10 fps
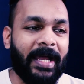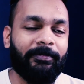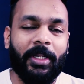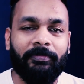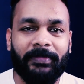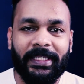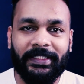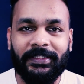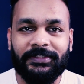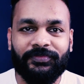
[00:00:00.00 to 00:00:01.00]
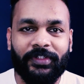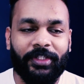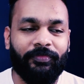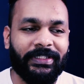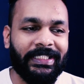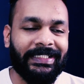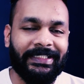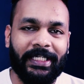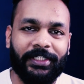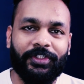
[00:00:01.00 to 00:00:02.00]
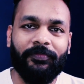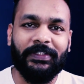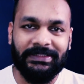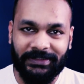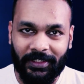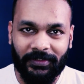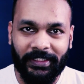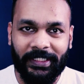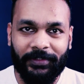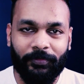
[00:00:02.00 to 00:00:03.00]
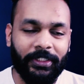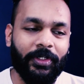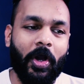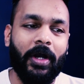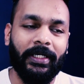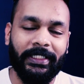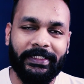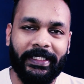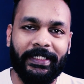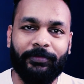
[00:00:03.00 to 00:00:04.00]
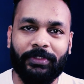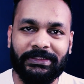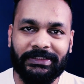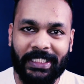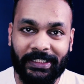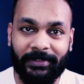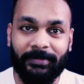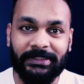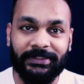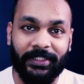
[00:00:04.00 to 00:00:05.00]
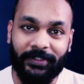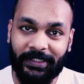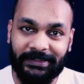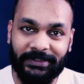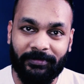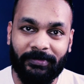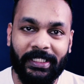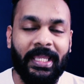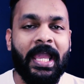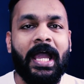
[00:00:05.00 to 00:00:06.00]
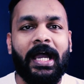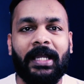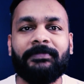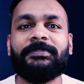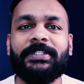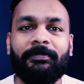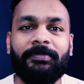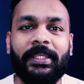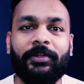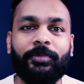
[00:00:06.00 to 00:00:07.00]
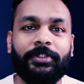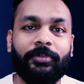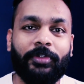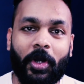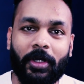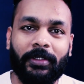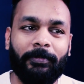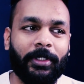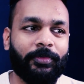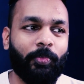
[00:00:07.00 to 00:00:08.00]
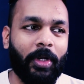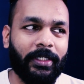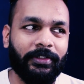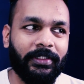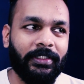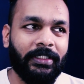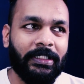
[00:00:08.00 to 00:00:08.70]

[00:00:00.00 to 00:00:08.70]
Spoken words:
I'm not making this video with the intent of insulting anyone or hurting anyone's sentiments unreasonably. I'm simply going to talk about one of the